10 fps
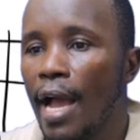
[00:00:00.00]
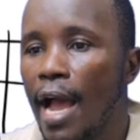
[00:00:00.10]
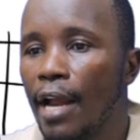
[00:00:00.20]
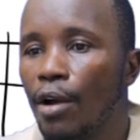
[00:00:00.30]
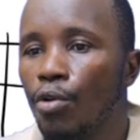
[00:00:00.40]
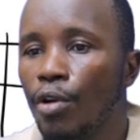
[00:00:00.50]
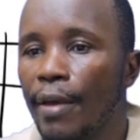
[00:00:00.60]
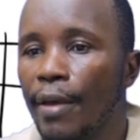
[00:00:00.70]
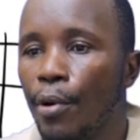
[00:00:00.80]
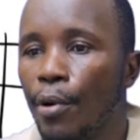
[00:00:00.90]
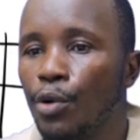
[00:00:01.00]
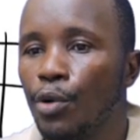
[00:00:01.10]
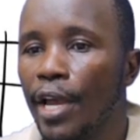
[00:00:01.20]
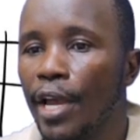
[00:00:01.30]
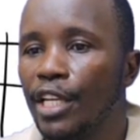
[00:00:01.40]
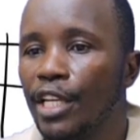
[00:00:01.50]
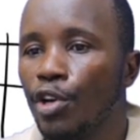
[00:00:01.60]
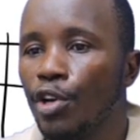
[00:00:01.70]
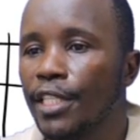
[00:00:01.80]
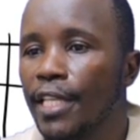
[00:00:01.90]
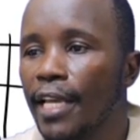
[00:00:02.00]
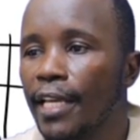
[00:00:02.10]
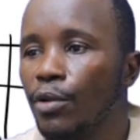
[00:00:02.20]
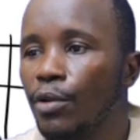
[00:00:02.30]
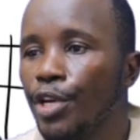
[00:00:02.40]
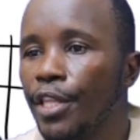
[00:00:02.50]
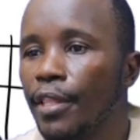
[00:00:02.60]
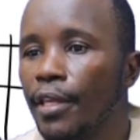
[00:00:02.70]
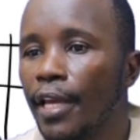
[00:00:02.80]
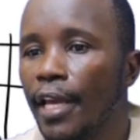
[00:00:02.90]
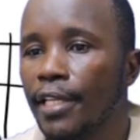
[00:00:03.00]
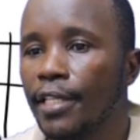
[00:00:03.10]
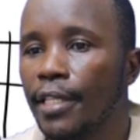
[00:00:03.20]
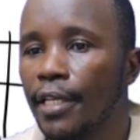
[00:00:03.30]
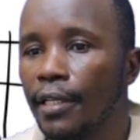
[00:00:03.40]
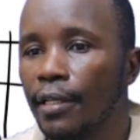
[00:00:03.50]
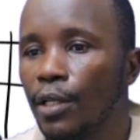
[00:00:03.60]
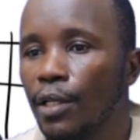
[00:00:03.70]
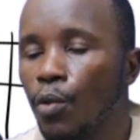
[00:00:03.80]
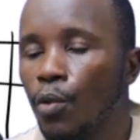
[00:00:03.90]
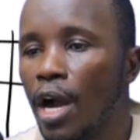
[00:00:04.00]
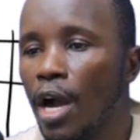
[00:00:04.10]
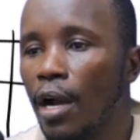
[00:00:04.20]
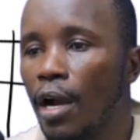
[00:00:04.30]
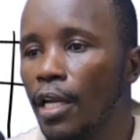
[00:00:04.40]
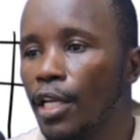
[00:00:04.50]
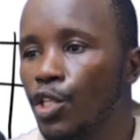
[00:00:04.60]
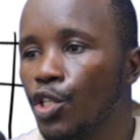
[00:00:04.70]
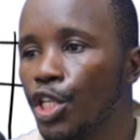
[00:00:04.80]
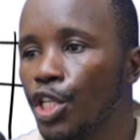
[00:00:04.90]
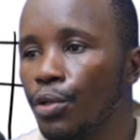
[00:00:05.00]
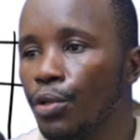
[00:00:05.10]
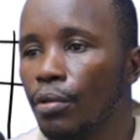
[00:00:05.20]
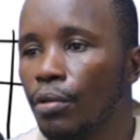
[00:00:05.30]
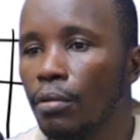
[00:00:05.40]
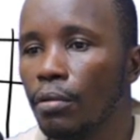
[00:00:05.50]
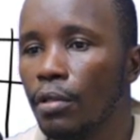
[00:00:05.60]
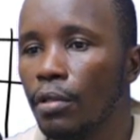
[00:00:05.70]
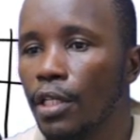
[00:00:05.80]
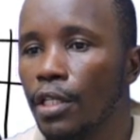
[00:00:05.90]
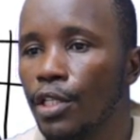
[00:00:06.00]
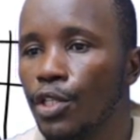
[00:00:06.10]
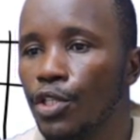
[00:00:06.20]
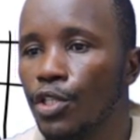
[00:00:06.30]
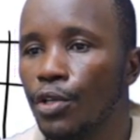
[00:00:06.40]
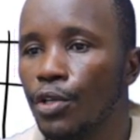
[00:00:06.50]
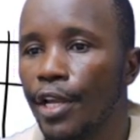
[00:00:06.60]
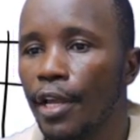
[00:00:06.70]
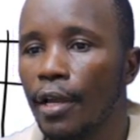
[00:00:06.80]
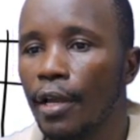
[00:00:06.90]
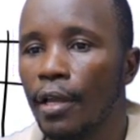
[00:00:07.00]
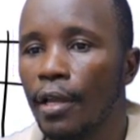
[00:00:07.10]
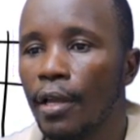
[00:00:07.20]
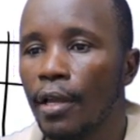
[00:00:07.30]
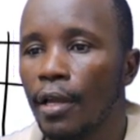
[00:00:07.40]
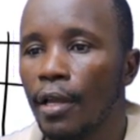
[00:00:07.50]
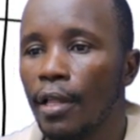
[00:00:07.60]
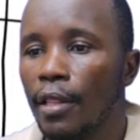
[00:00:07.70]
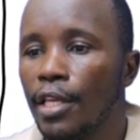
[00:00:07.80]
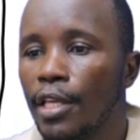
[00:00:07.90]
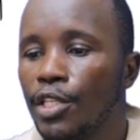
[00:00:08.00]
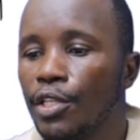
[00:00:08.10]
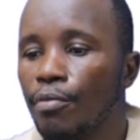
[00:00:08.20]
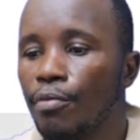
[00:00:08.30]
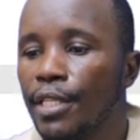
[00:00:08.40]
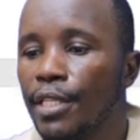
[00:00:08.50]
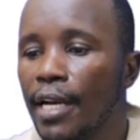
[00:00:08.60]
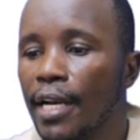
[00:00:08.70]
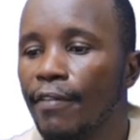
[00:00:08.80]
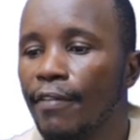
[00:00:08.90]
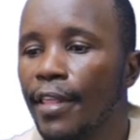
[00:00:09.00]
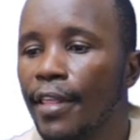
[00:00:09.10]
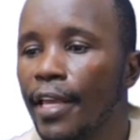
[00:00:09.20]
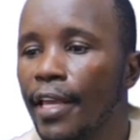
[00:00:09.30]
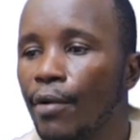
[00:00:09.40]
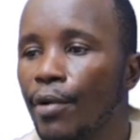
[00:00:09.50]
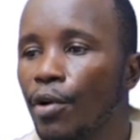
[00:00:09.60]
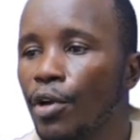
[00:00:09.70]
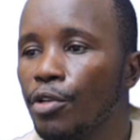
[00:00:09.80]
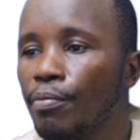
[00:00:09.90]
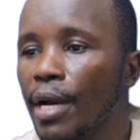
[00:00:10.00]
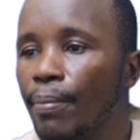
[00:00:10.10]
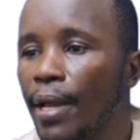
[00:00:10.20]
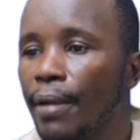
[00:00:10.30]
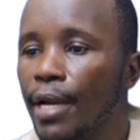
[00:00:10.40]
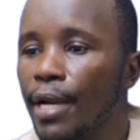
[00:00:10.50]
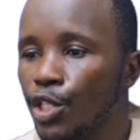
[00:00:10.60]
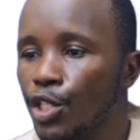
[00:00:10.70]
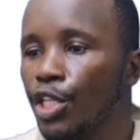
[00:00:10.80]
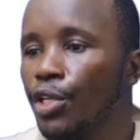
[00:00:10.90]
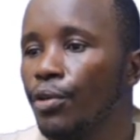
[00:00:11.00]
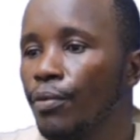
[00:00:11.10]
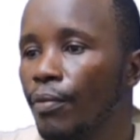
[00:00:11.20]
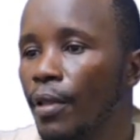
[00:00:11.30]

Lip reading: and look the point where it coincides with S3. Wow, is 0. It is 0 here. This 0 means that everything here we are going to multiply by 0.